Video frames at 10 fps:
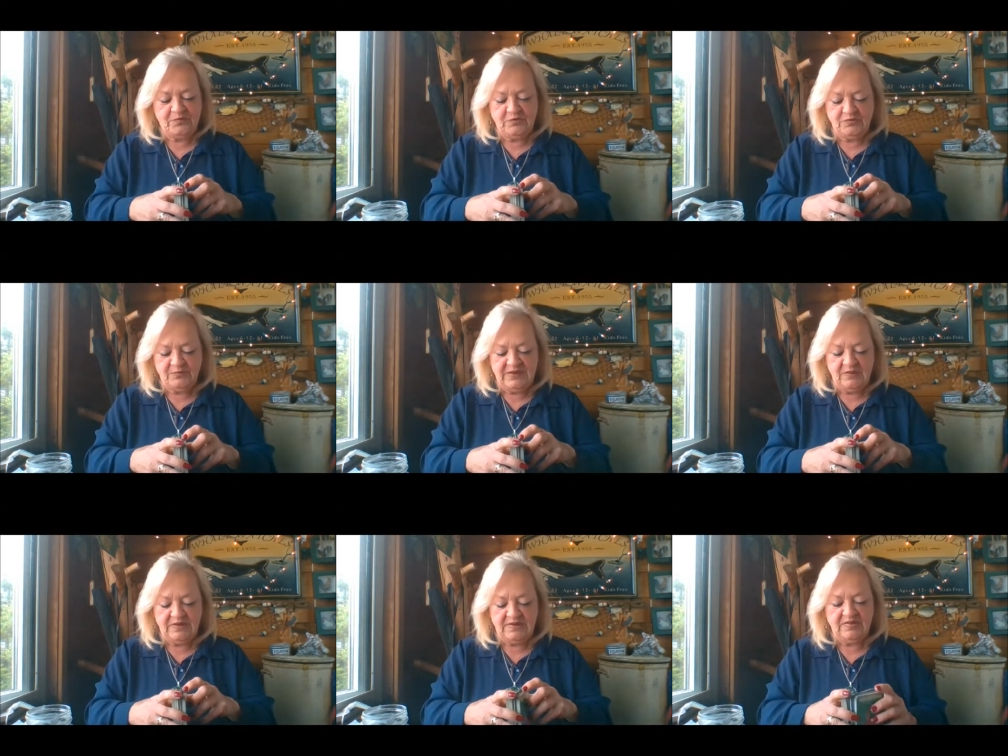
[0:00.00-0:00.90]
Do too many
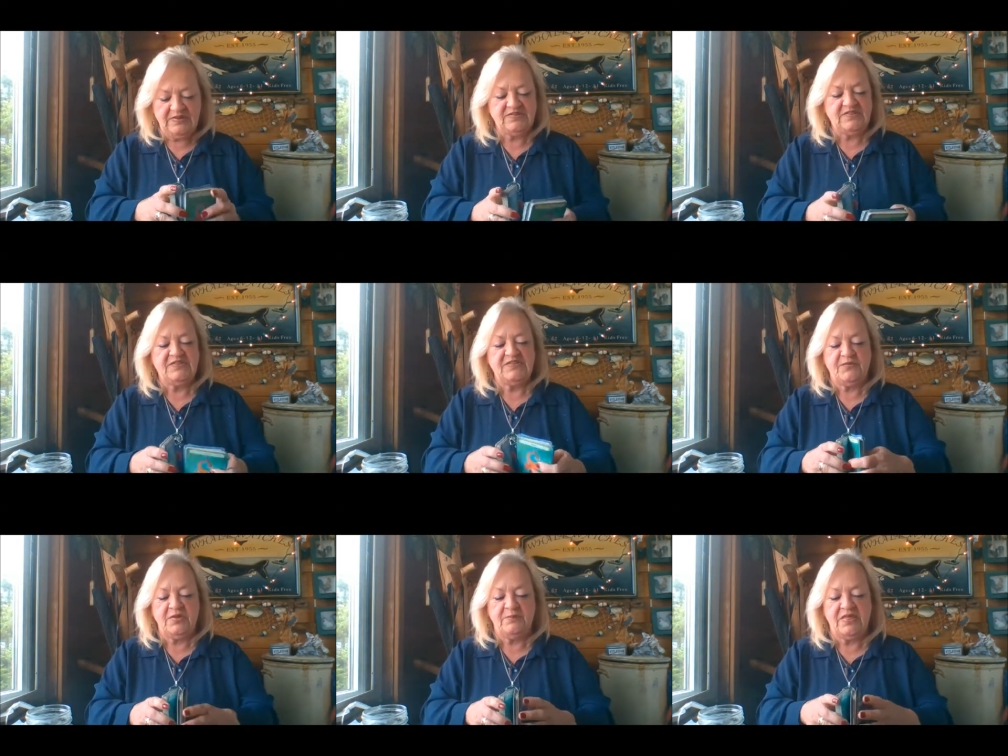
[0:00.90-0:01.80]
weeklies. This is
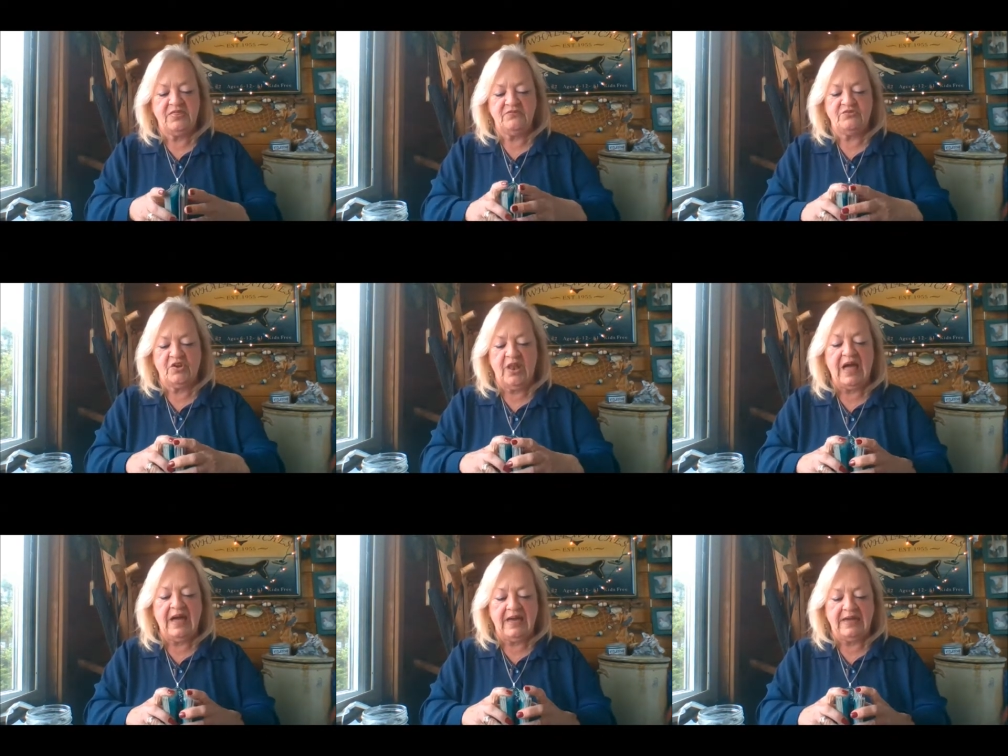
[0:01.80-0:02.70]
for the month of
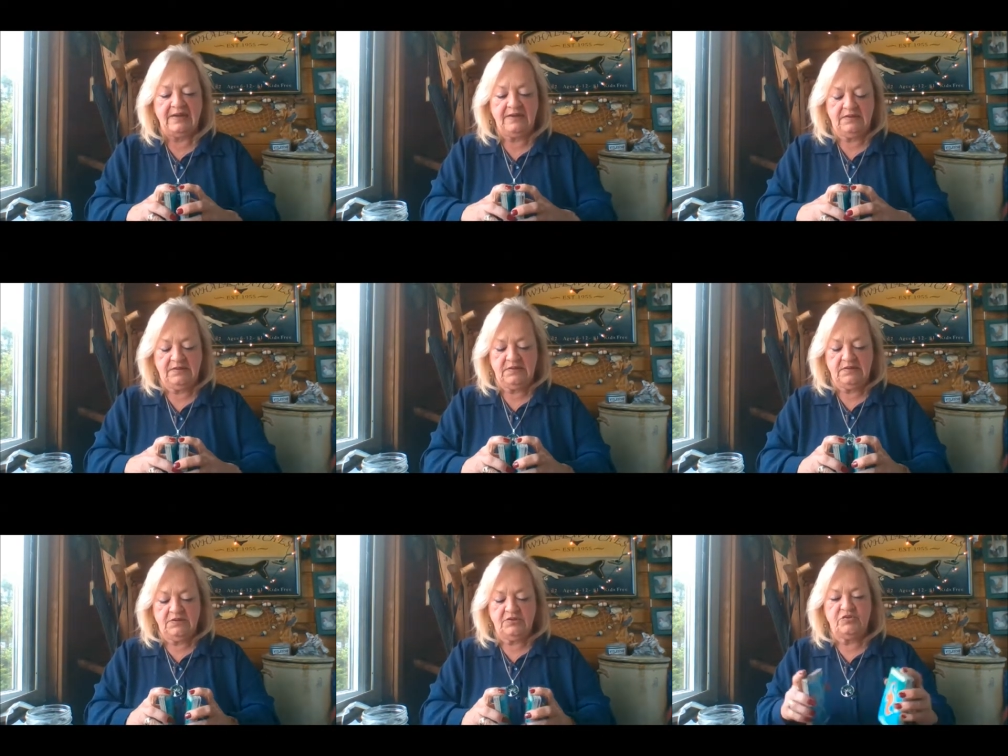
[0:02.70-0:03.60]
July
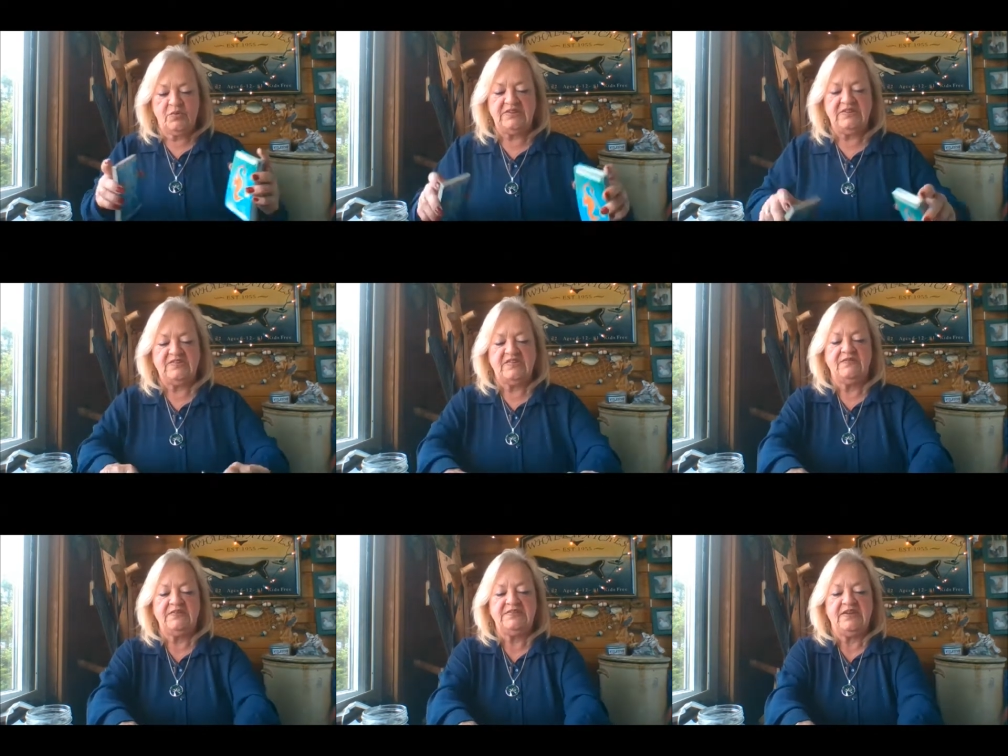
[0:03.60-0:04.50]

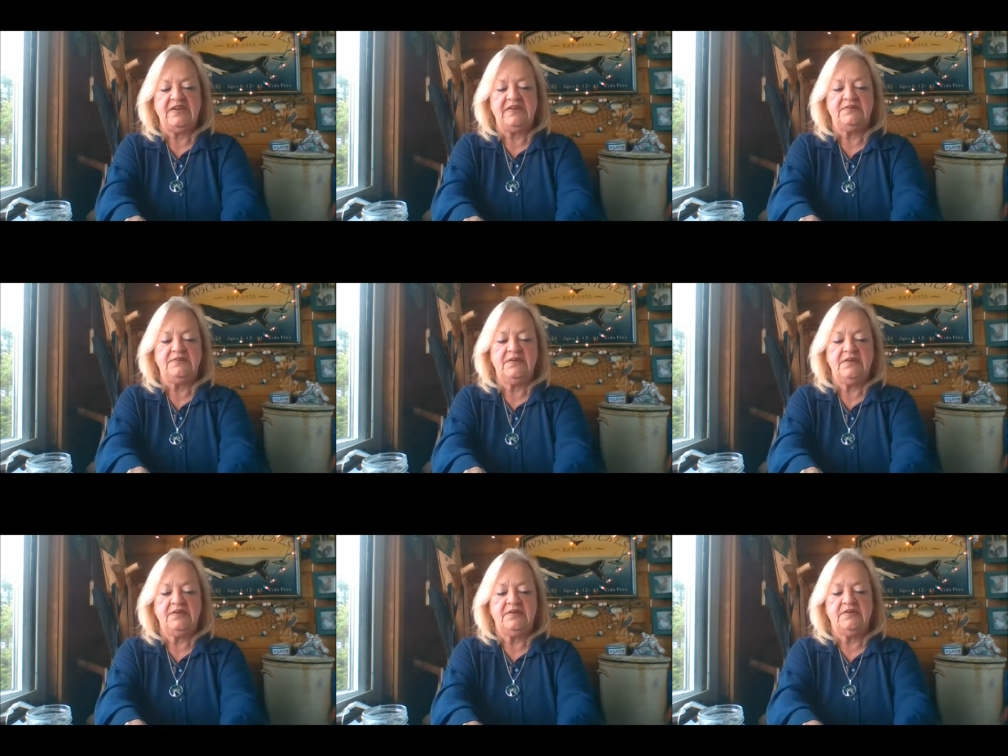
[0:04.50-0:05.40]
2017.
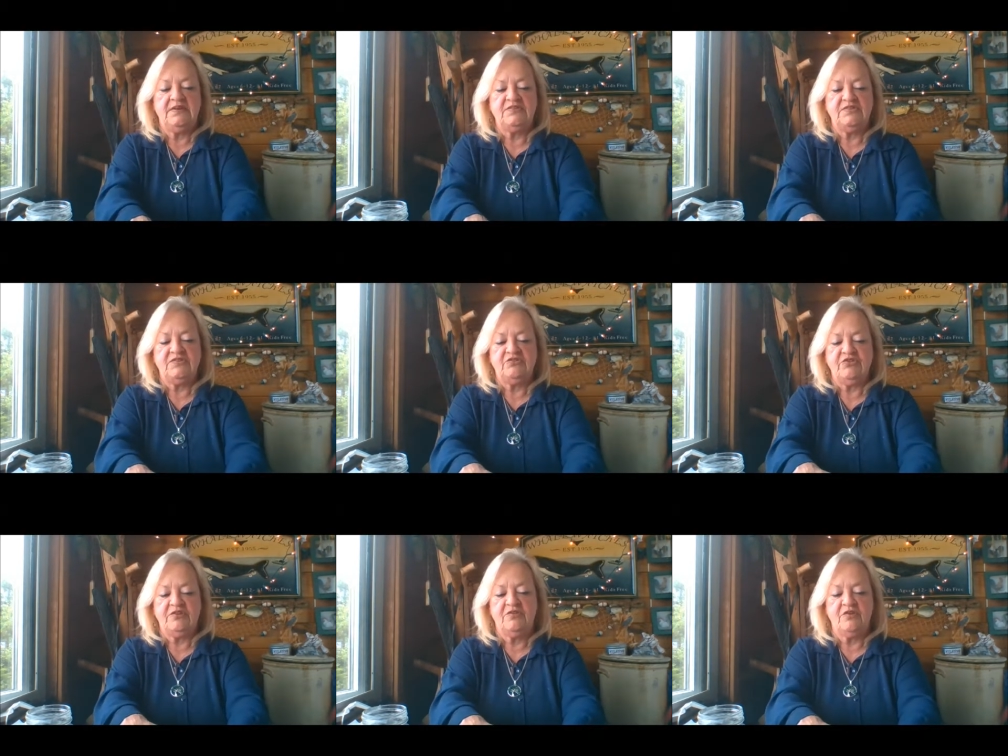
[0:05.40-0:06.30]
This is a
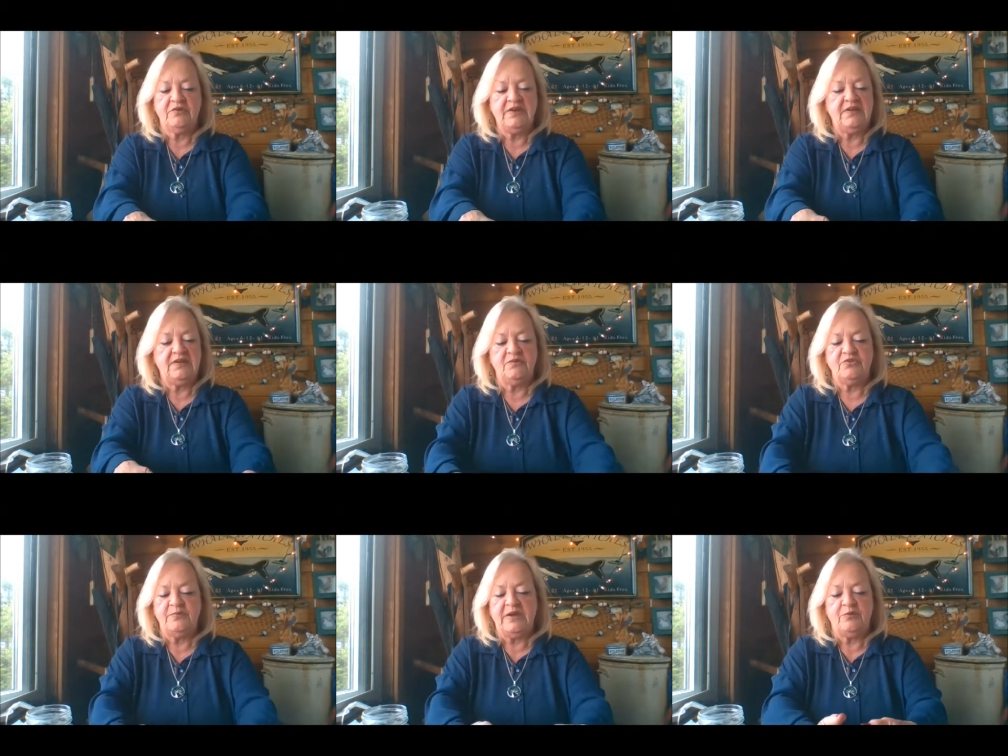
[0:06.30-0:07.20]
general reading
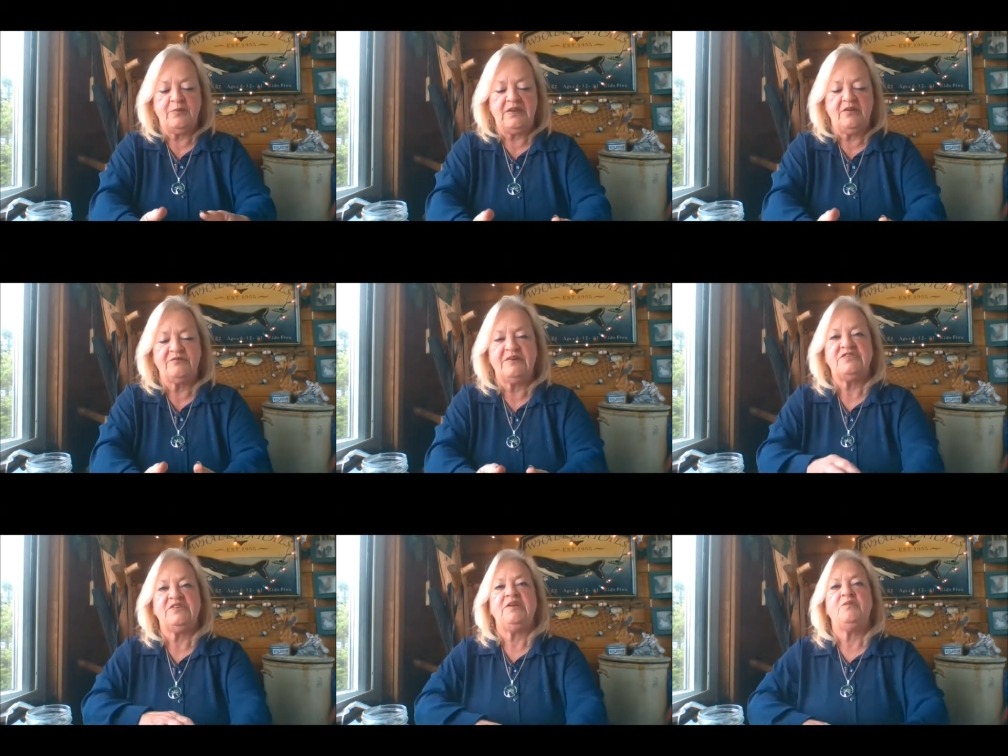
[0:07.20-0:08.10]
which may or may not
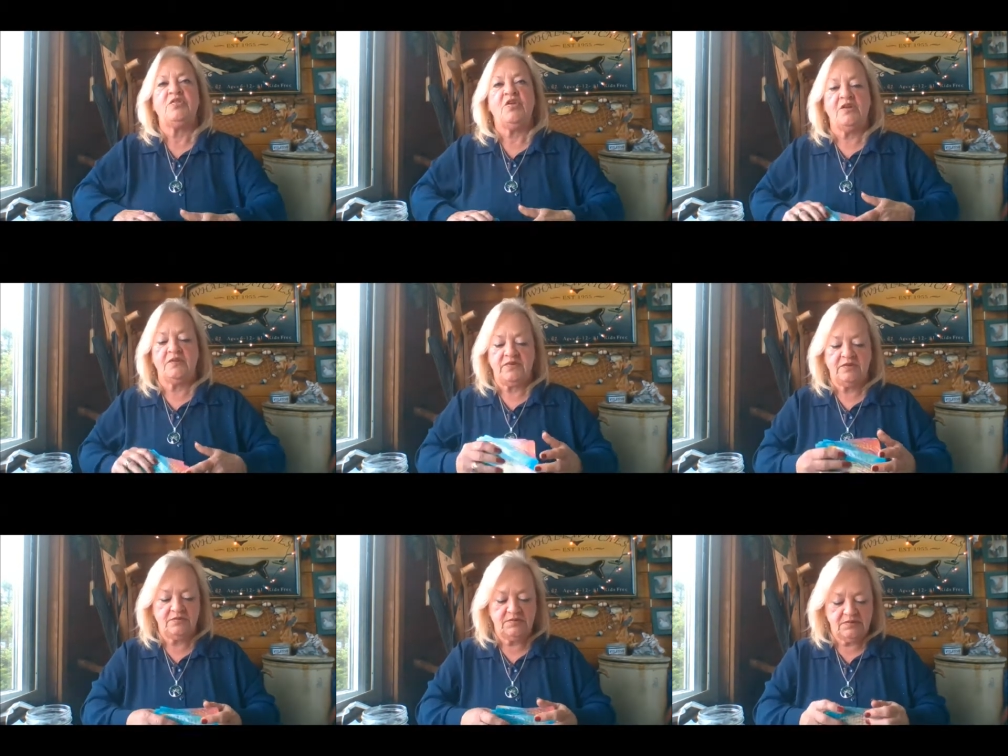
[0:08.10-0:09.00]
resonate with all of
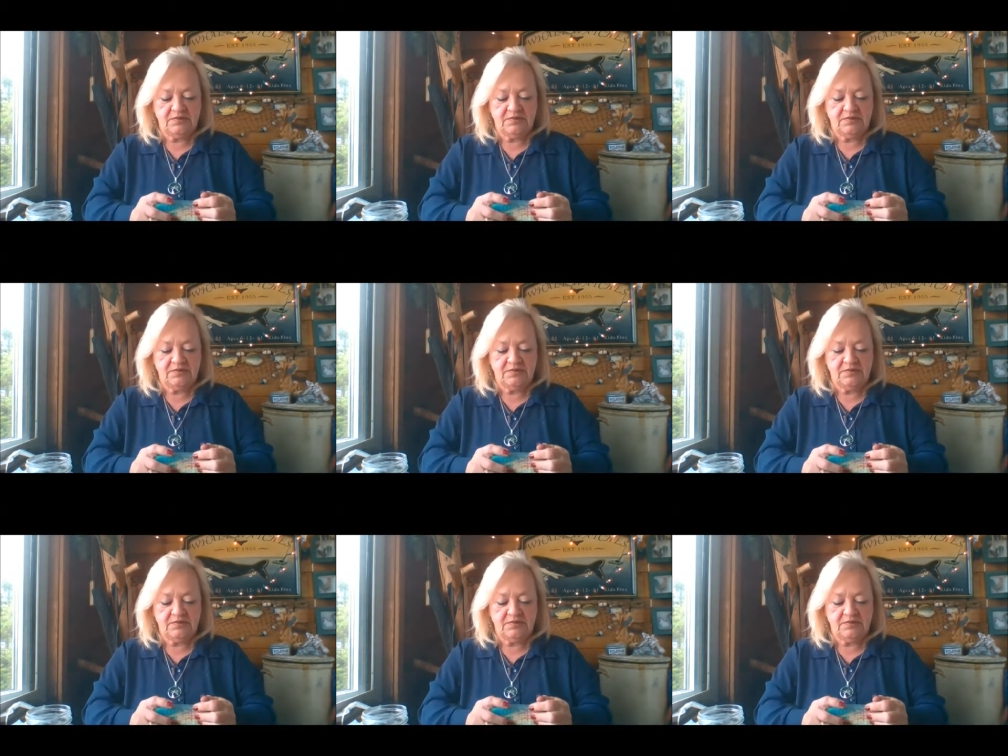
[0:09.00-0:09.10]
you.